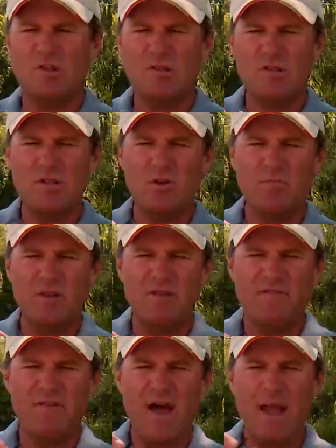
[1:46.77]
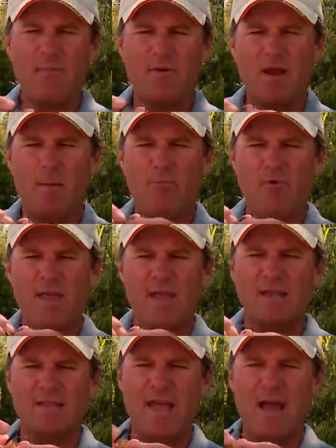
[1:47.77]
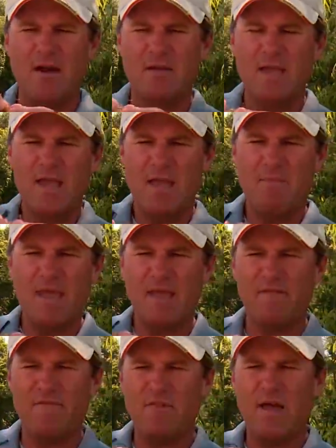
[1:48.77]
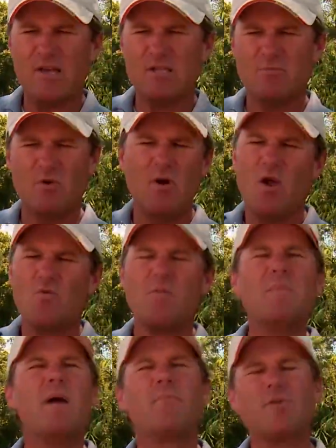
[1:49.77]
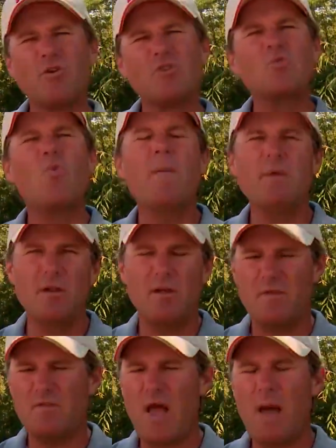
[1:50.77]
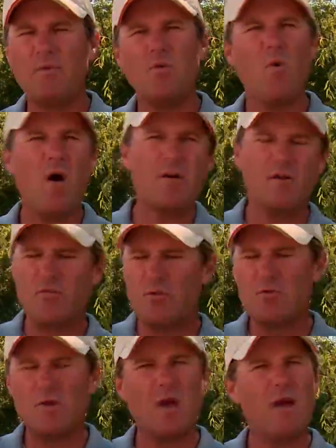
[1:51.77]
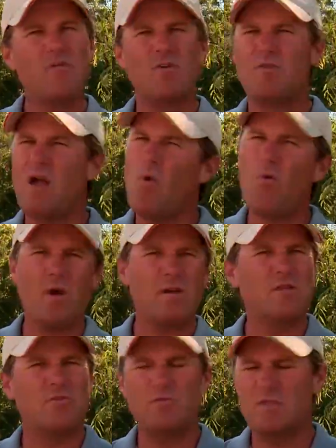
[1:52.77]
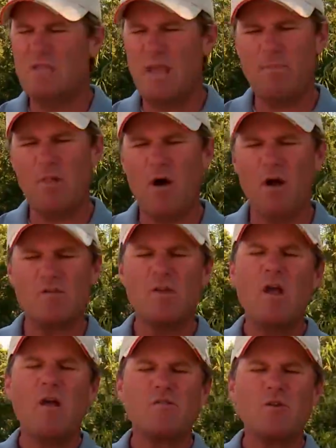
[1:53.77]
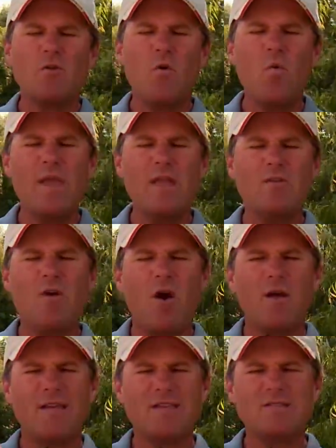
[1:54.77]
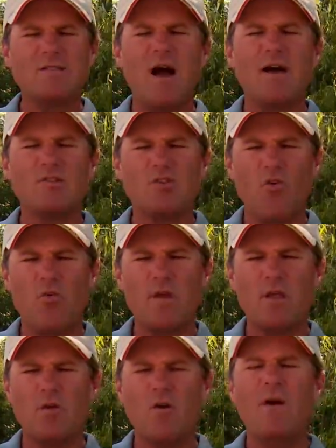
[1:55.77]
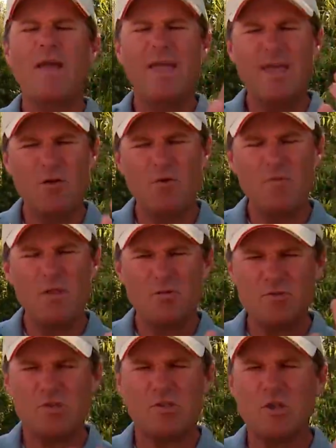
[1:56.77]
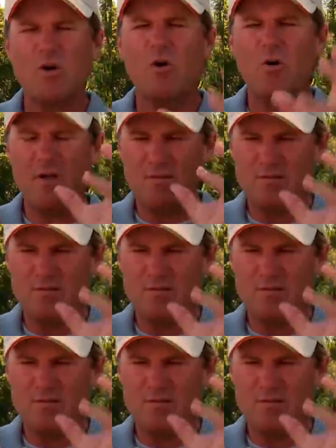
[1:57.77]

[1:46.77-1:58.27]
a little bit of fiber, and I'll break it down and make it flexible. Remember, you're swimming it on the top of the water and through the cover. You're not working it through the deep logs, so the weed guard is not as critical. It'll still